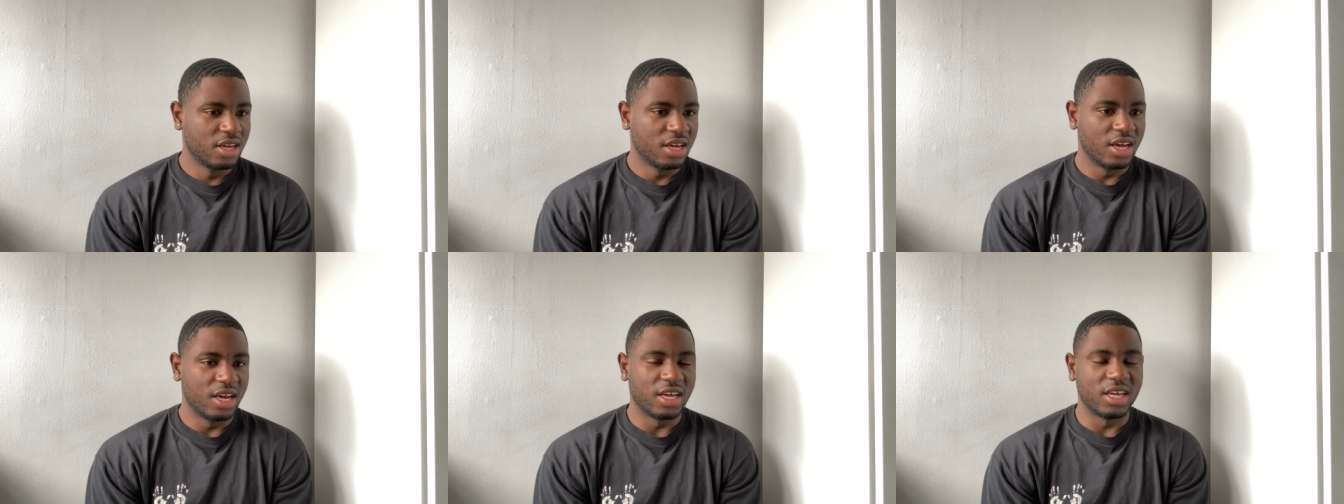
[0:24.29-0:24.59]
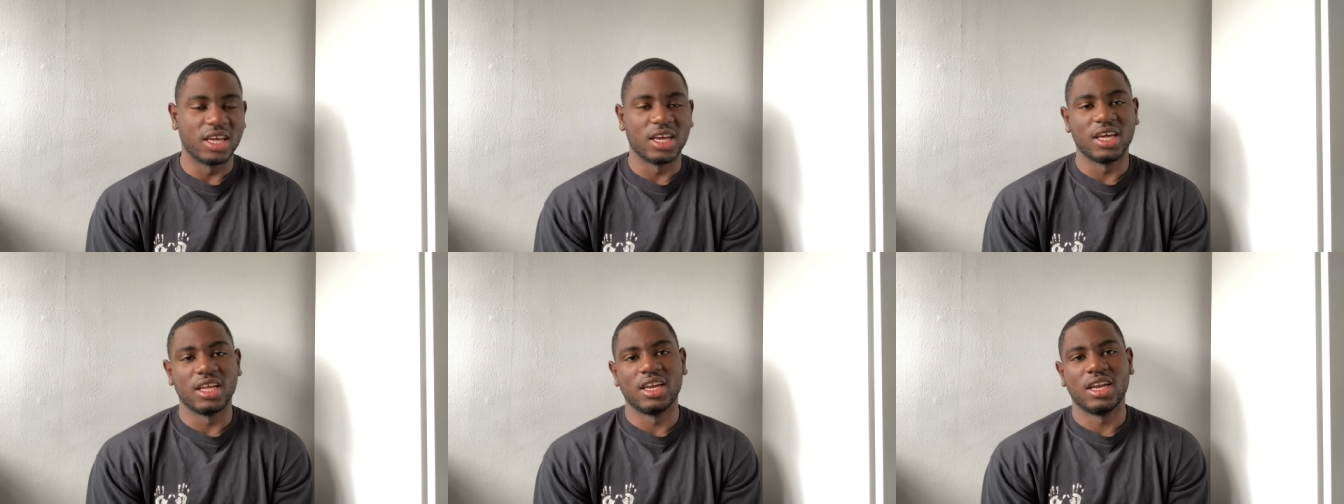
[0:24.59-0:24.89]

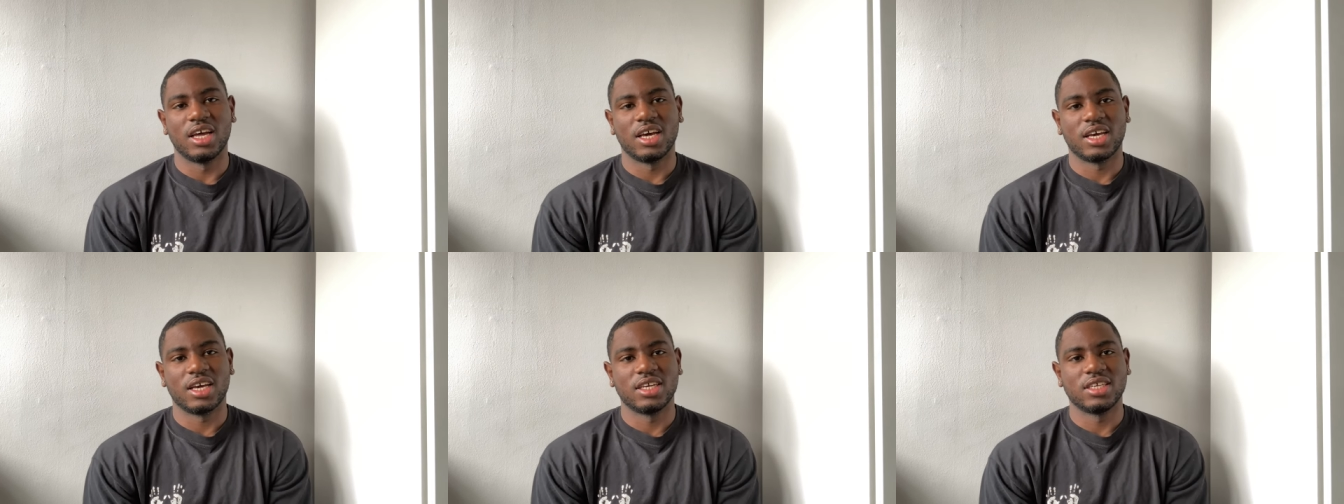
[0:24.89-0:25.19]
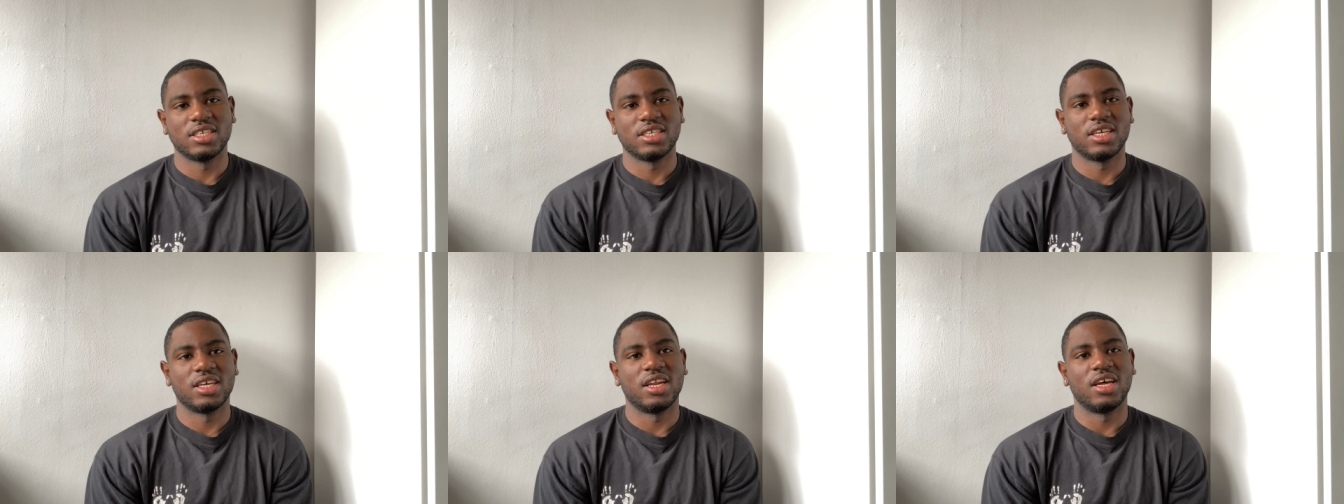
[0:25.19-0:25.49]
Again, like I
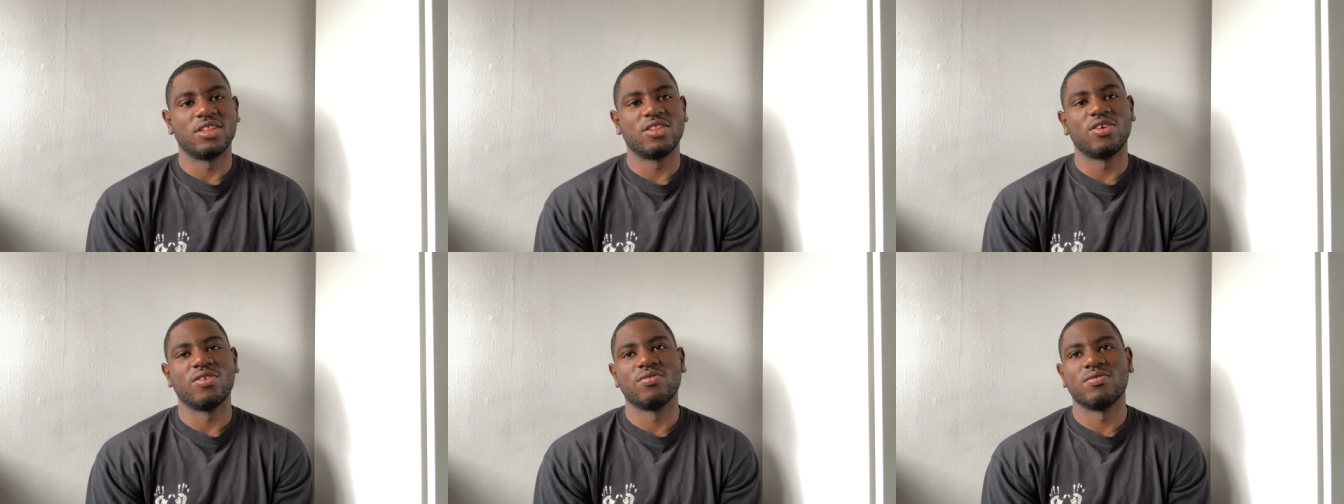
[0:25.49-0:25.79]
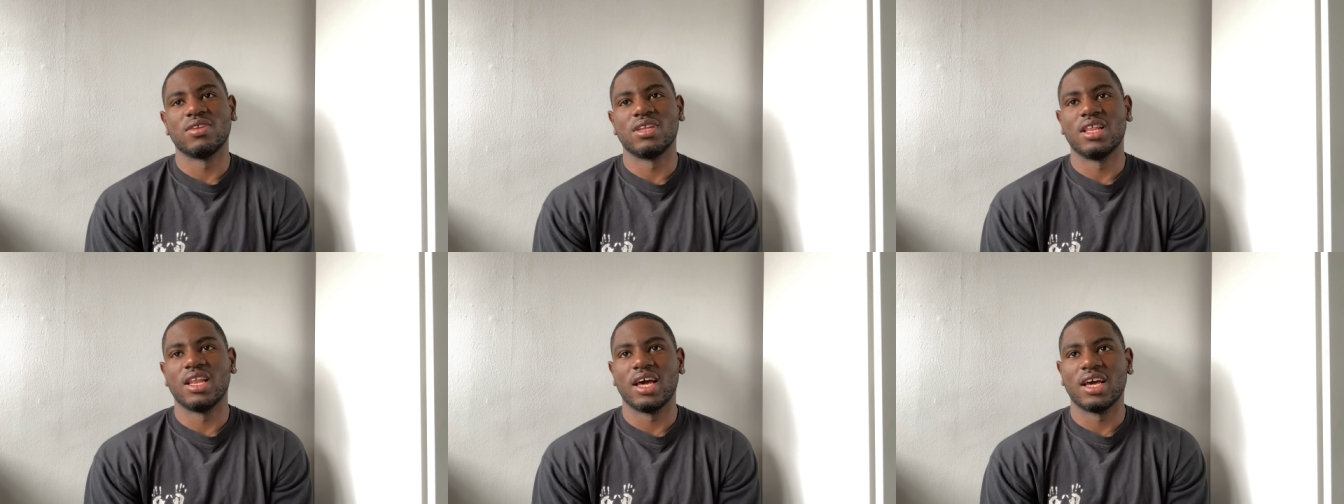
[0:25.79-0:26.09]
said, I don't
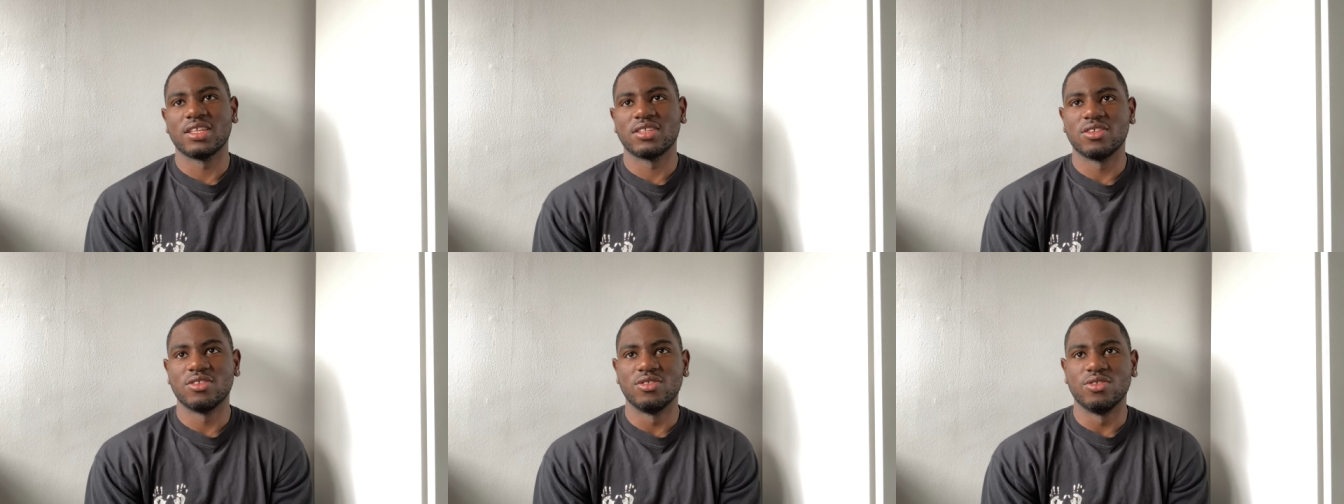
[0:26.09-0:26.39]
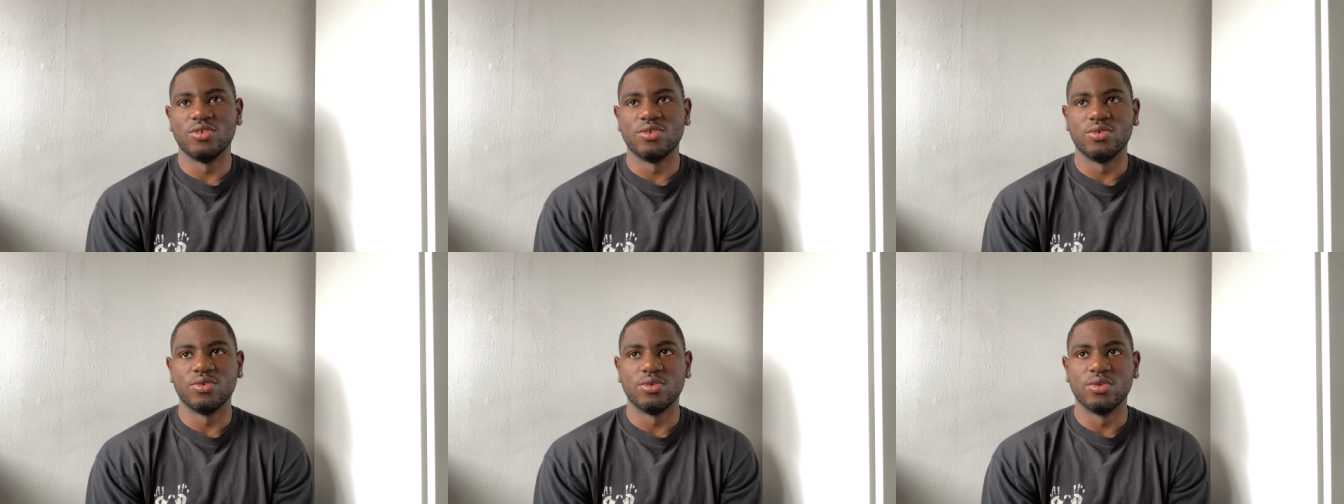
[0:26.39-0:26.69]
really like to
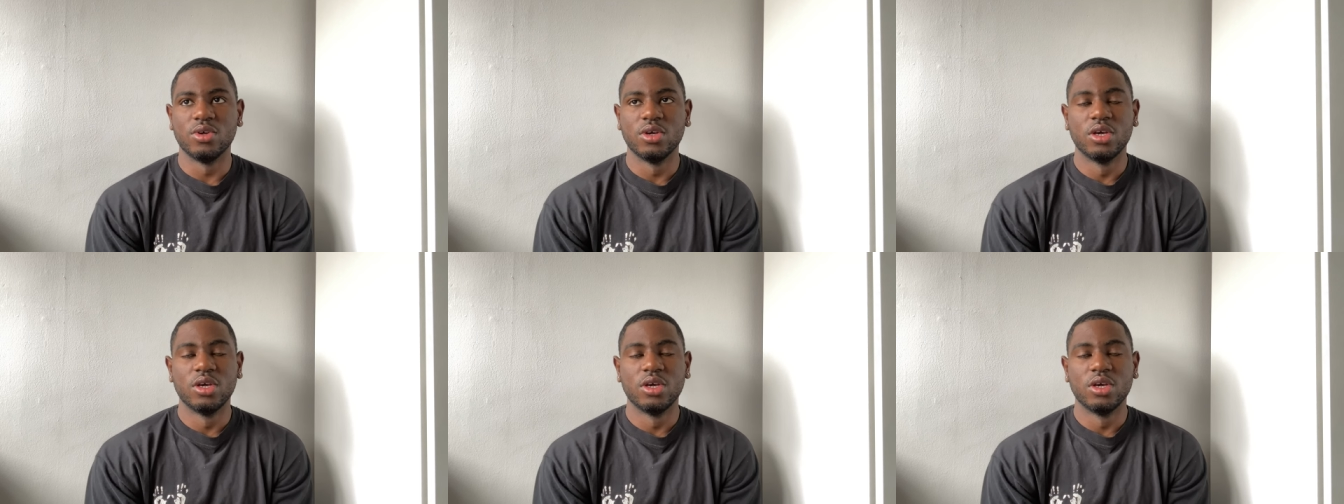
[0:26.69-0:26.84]
do